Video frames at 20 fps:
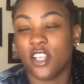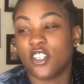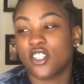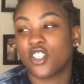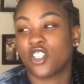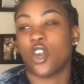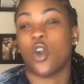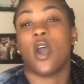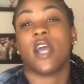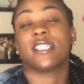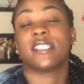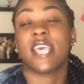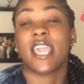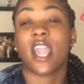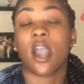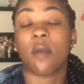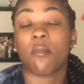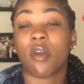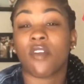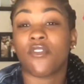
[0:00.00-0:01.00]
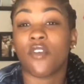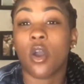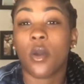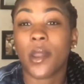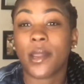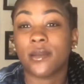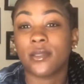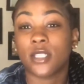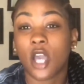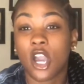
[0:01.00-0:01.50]
So I take out my phone.
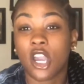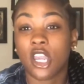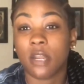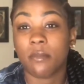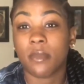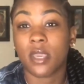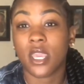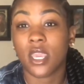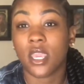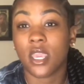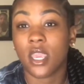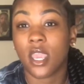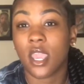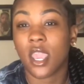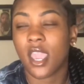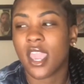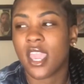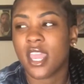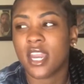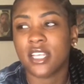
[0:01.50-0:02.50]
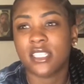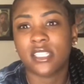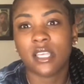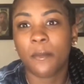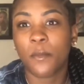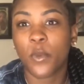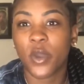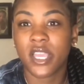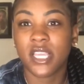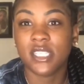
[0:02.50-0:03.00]
He was talking to me. And at
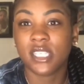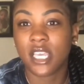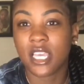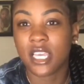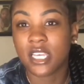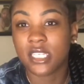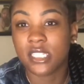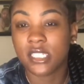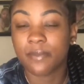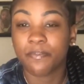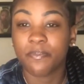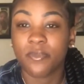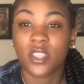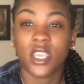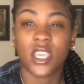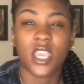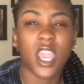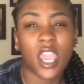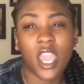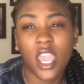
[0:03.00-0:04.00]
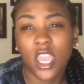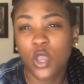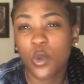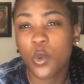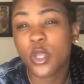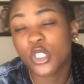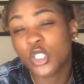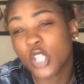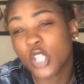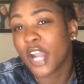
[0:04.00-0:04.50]
some point he says, yeah, you
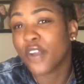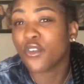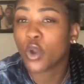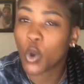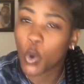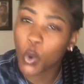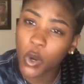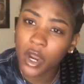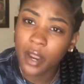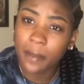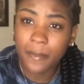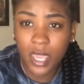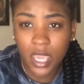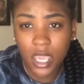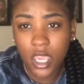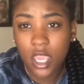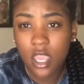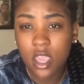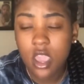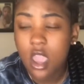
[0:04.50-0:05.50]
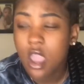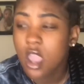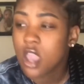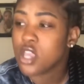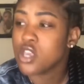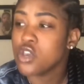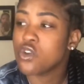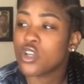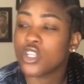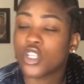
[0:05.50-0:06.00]
could to record me.
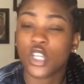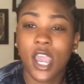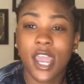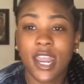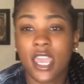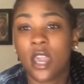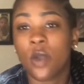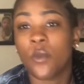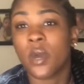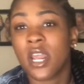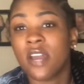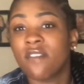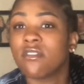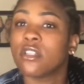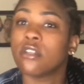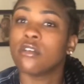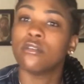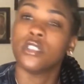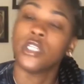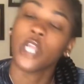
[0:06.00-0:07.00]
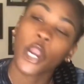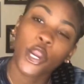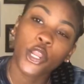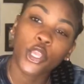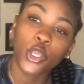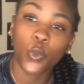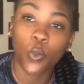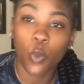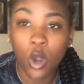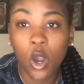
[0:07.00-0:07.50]
You could try to get whatever little dirt
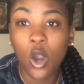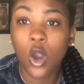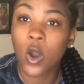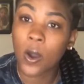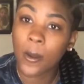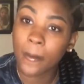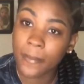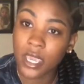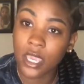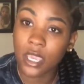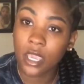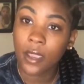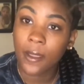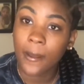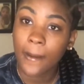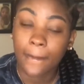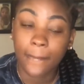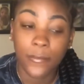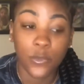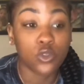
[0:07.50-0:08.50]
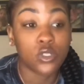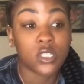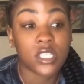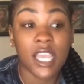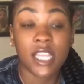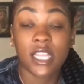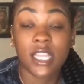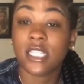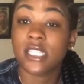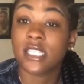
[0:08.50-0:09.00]
you want on me. You
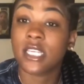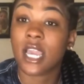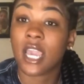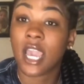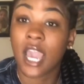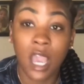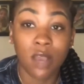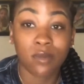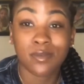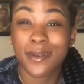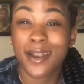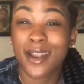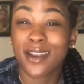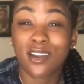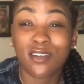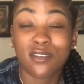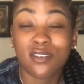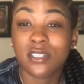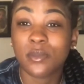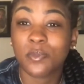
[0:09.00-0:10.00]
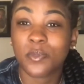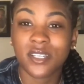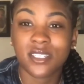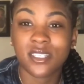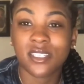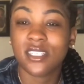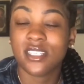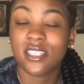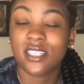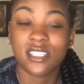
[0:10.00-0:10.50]
take that to the cops, but I know this
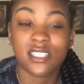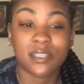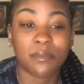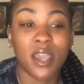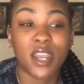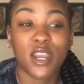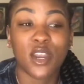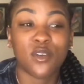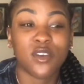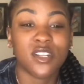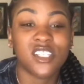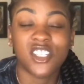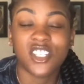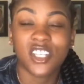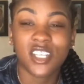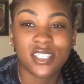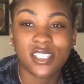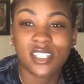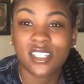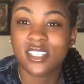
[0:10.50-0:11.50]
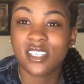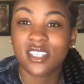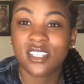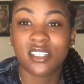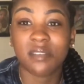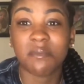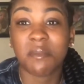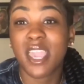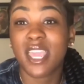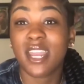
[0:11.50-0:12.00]
prison system. I know this justice
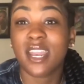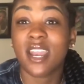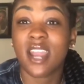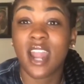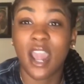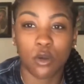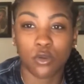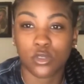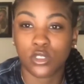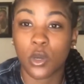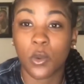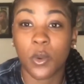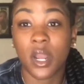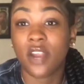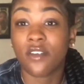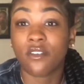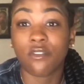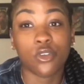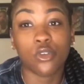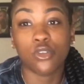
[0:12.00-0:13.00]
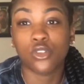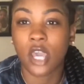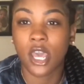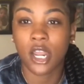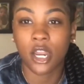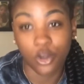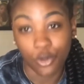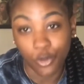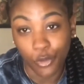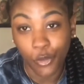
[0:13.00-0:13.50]
system in and out. So whatever you try
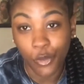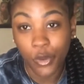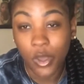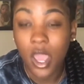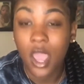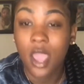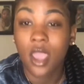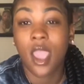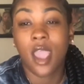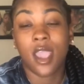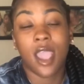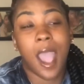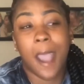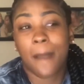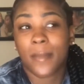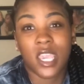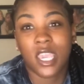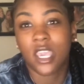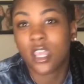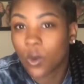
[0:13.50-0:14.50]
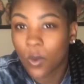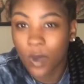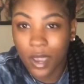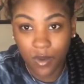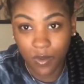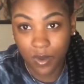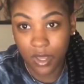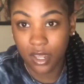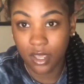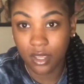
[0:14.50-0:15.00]
to do, I'm going to get
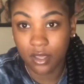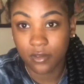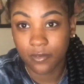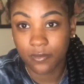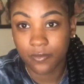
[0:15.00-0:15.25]
away with it.